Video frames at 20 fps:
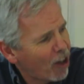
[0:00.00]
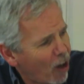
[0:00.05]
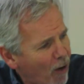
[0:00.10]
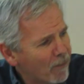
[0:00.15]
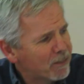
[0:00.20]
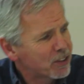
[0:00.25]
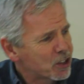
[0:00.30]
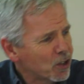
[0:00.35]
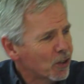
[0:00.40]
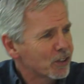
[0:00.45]

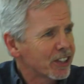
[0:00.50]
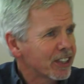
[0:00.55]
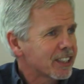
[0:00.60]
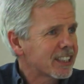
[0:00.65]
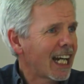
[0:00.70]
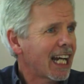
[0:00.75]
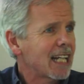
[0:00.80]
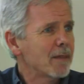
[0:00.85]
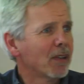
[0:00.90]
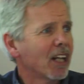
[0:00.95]
offshore to the
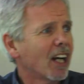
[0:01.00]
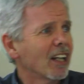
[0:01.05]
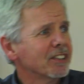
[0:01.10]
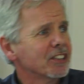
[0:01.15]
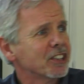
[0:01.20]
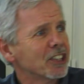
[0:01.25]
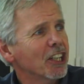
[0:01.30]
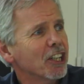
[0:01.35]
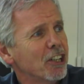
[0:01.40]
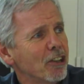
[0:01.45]
Cayman
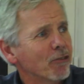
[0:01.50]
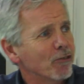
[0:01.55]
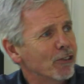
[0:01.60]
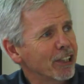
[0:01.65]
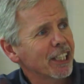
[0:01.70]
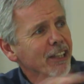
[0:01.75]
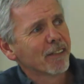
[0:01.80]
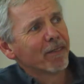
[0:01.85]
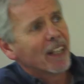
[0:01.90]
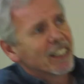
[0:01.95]
Islands,
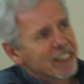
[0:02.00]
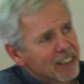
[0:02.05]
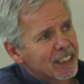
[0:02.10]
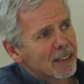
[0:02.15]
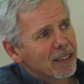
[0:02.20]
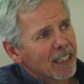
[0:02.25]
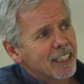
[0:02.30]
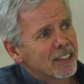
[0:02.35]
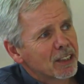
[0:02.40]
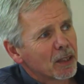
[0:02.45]

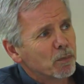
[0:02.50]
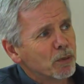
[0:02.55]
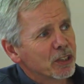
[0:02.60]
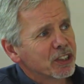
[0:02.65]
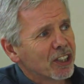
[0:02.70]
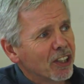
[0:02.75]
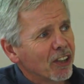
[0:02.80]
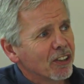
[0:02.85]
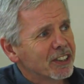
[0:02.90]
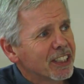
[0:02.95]
reinvesting it into
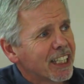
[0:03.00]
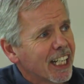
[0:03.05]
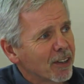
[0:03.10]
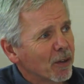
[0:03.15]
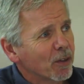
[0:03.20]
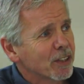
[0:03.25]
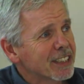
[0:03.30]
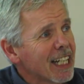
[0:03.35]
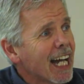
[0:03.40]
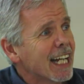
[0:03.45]
Brazil to get
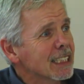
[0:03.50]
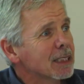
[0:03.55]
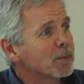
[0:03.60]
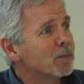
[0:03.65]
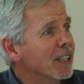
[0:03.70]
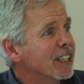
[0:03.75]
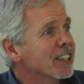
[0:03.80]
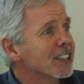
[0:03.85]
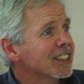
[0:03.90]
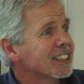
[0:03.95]
all the tax
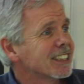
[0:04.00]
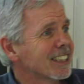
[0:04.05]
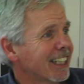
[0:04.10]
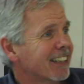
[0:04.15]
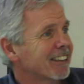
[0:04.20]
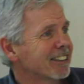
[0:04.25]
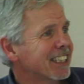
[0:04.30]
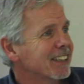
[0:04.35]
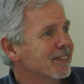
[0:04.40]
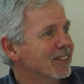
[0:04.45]
breaks that
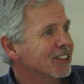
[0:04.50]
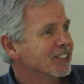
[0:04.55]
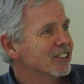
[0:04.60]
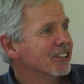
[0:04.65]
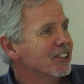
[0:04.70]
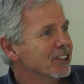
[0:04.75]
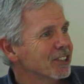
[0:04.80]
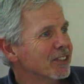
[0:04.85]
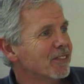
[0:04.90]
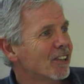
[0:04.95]
are given
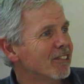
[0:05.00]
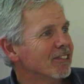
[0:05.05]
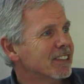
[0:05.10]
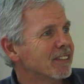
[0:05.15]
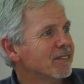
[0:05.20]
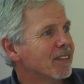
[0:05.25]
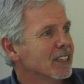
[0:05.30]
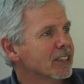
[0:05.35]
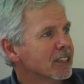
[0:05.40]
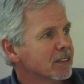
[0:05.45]
to foreign
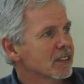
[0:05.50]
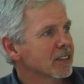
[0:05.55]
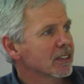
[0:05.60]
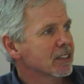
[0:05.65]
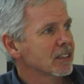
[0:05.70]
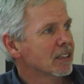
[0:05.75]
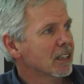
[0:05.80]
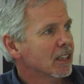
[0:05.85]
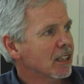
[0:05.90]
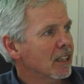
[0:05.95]

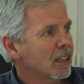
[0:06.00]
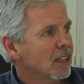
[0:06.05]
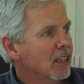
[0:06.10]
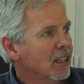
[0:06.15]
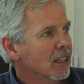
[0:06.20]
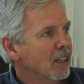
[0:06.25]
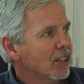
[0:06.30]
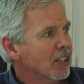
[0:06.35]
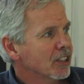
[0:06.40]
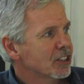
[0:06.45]
investors.
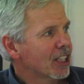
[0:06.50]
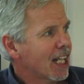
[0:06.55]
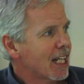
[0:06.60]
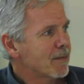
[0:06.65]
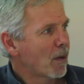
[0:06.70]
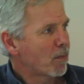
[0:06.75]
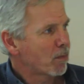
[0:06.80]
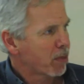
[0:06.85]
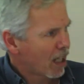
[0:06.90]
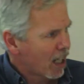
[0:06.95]
The same
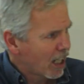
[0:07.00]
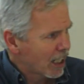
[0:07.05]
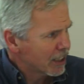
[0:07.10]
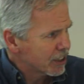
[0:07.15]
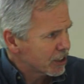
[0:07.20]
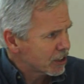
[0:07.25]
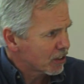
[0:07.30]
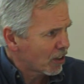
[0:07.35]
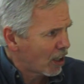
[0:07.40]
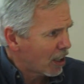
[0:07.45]
applies to